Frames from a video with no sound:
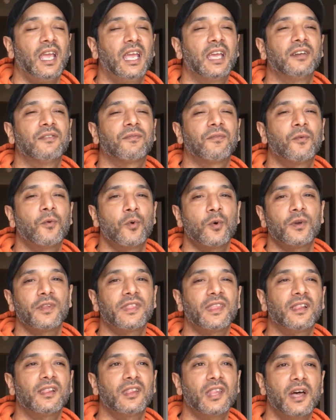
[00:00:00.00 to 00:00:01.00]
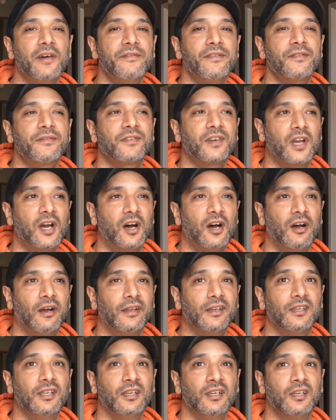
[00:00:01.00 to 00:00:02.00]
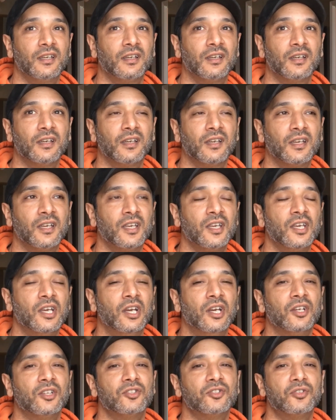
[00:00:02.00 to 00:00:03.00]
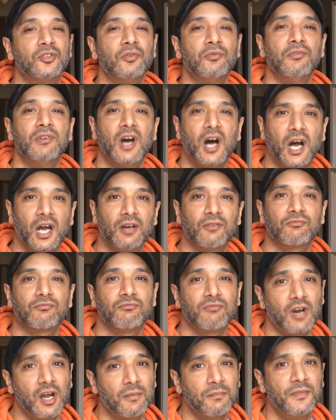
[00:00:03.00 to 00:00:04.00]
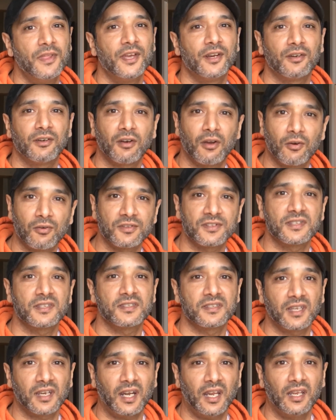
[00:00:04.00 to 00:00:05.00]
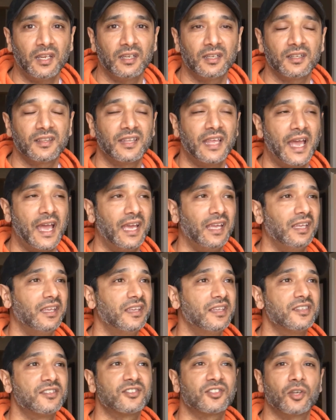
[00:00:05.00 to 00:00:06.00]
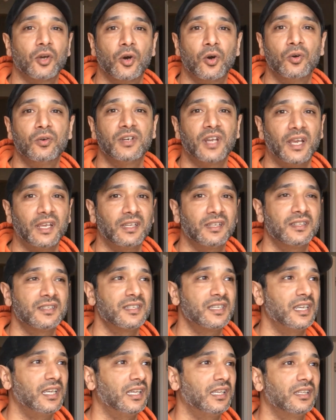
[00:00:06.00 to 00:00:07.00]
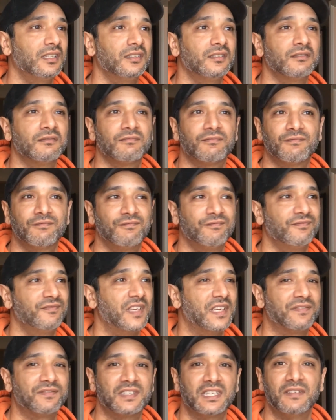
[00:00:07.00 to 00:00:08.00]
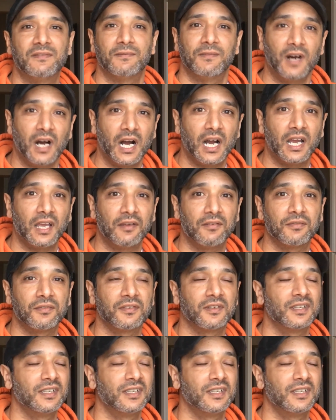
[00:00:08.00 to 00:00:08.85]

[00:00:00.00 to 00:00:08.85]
And for the love of God, do not rub their noses in it. That is so 1955.